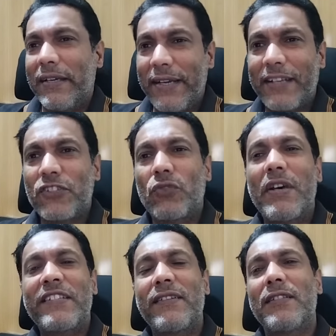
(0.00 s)
Next
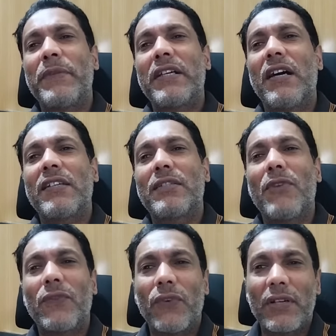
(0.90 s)
question is being asked
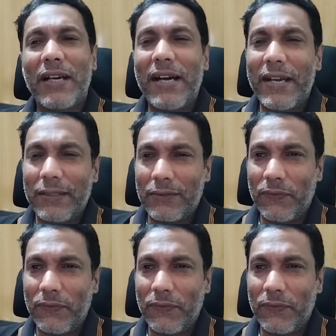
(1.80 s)
about Wolqayat.